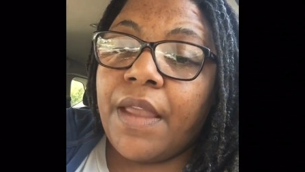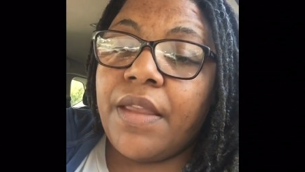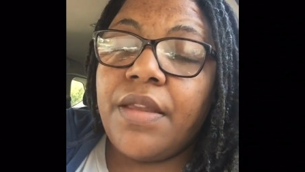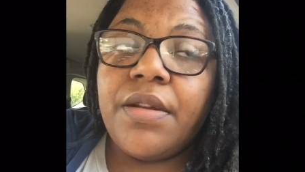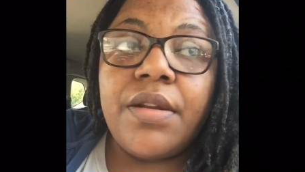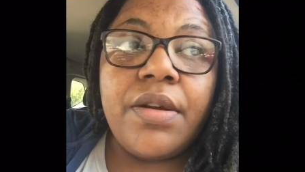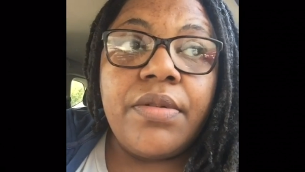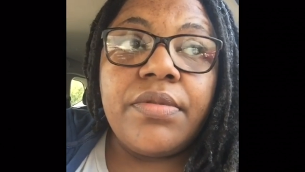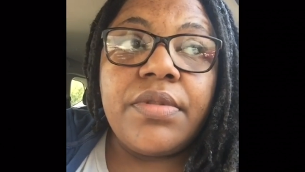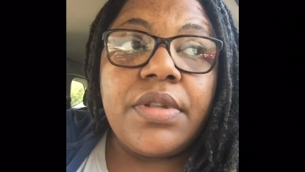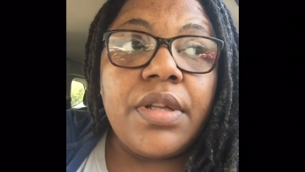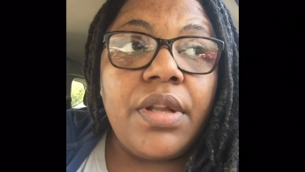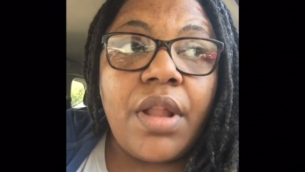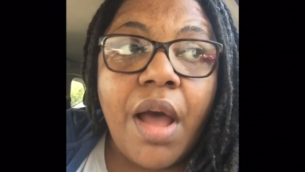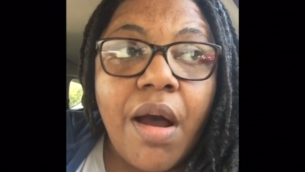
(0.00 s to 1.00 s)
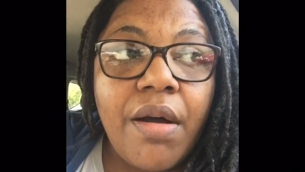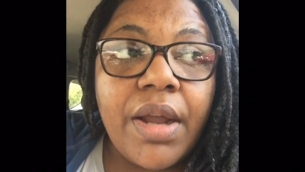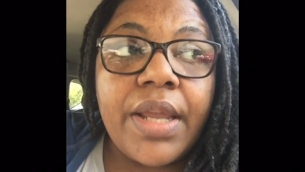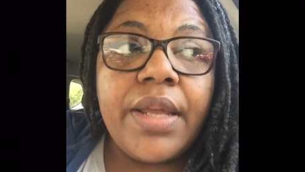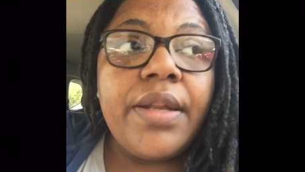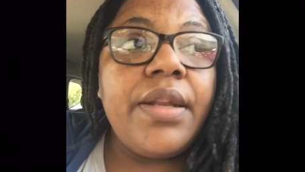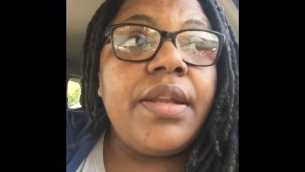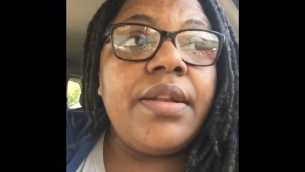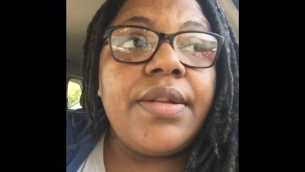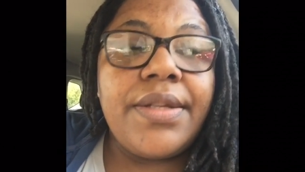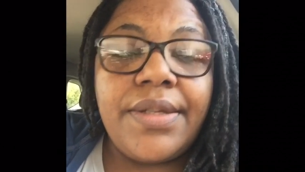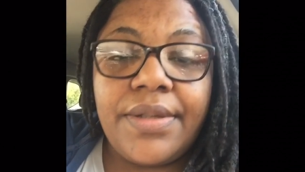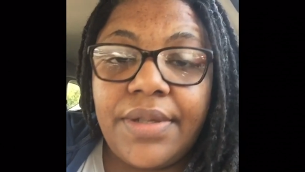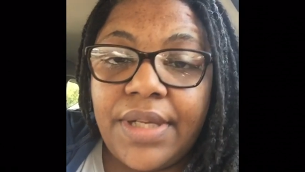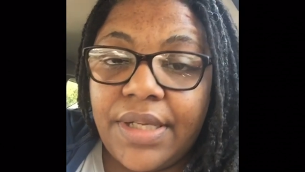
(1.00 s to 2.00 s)
the logging
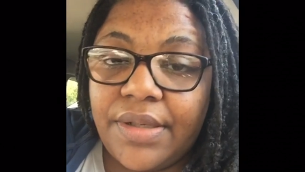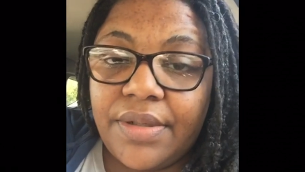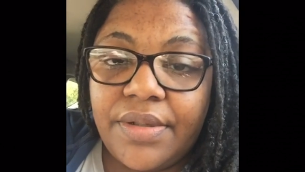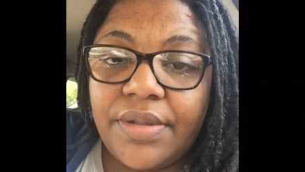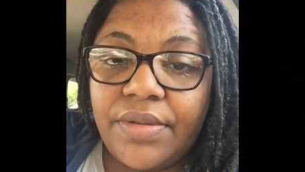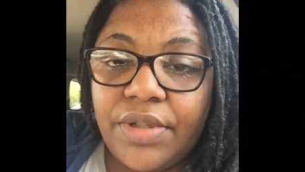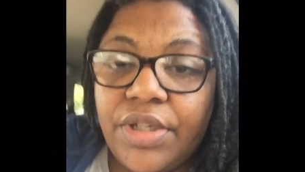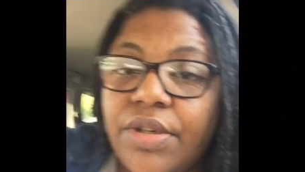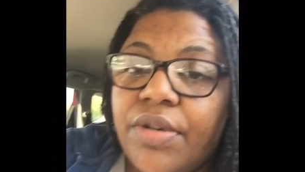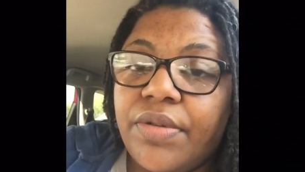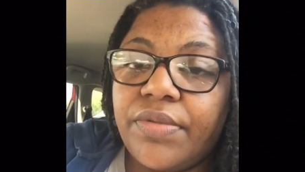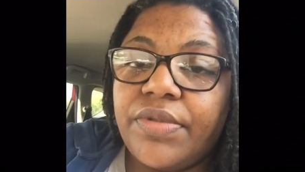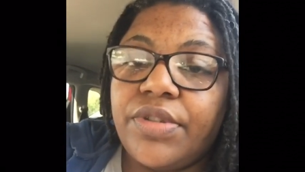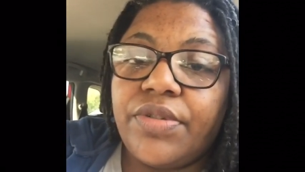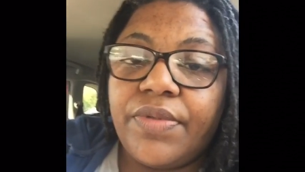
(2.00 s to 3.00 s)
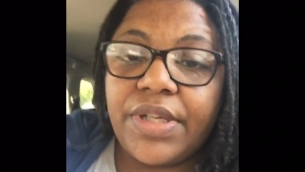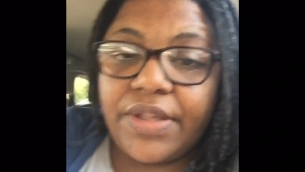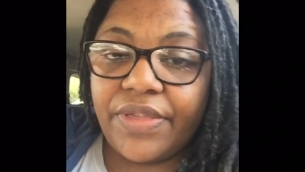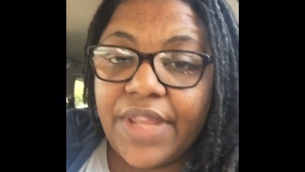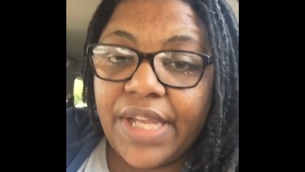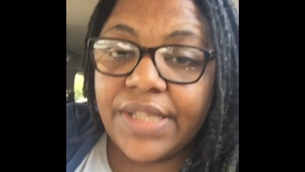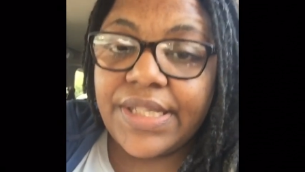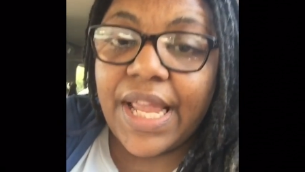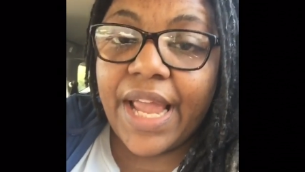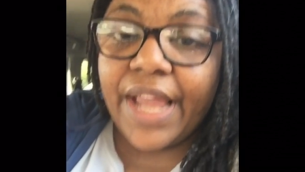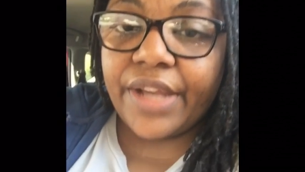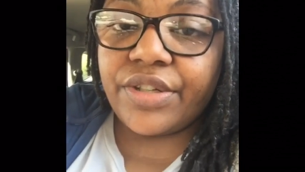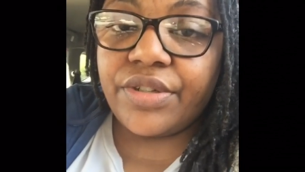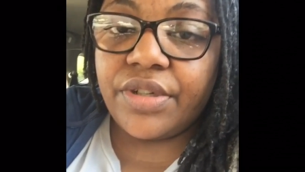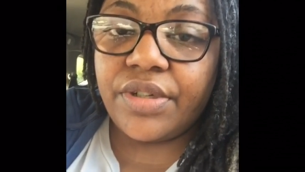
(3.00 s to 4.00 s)
and doing the things I
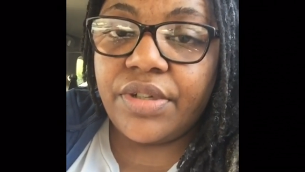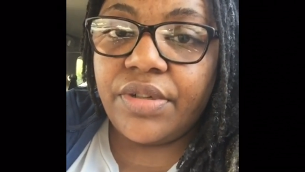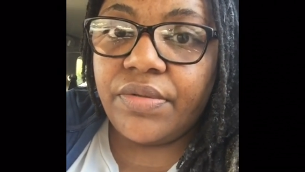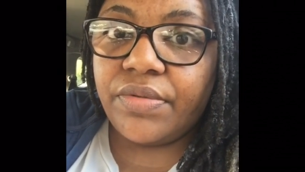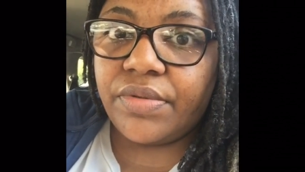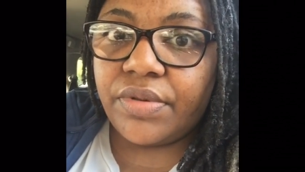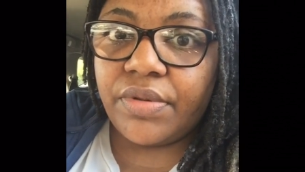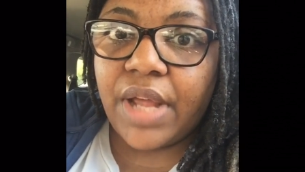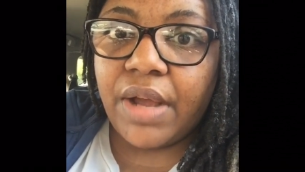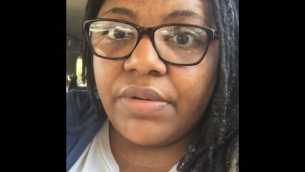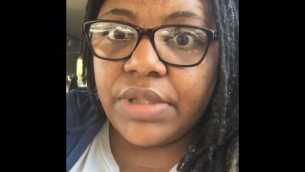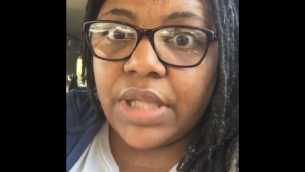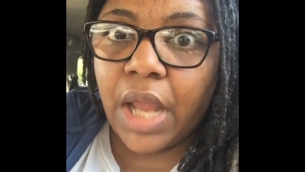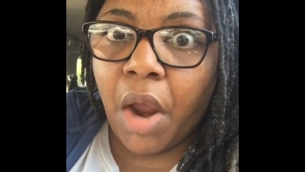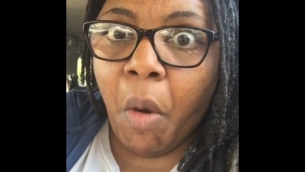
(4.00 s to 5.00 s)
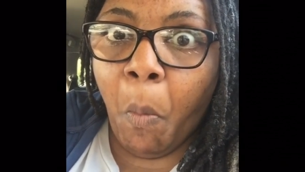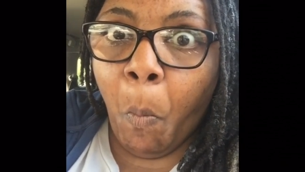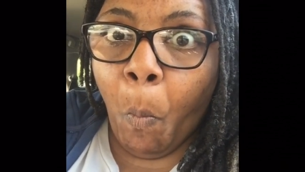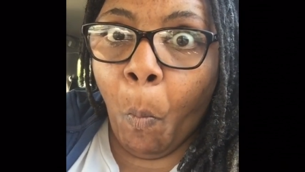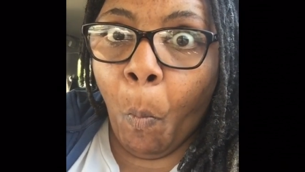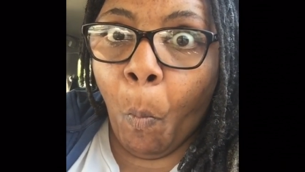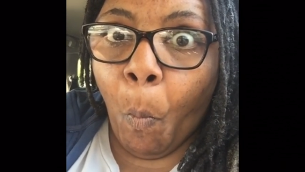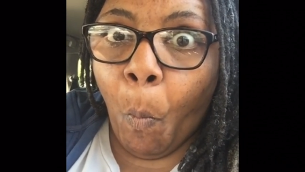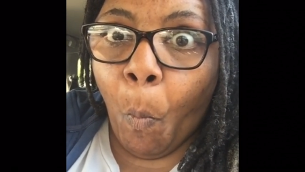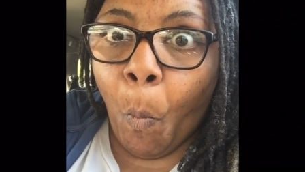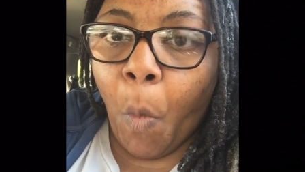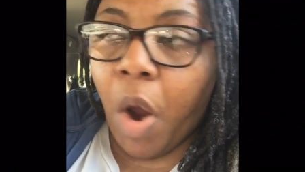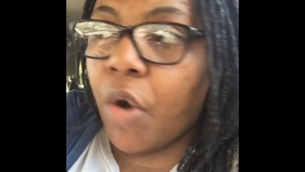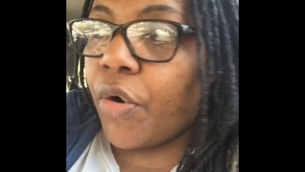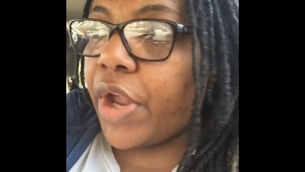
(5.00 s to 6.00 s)
asked you to do. So I was like,
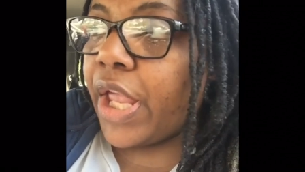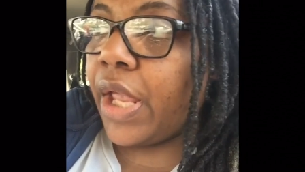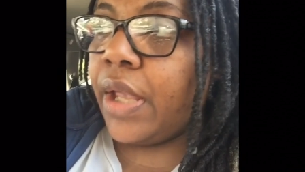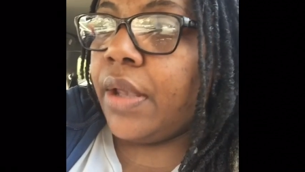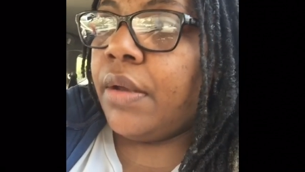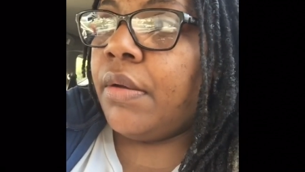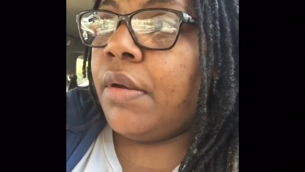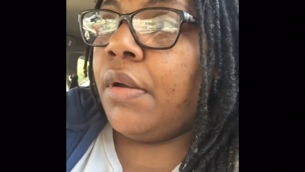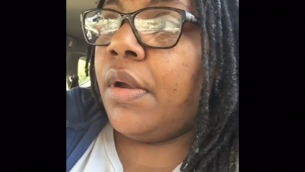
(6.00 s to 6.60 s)
okay.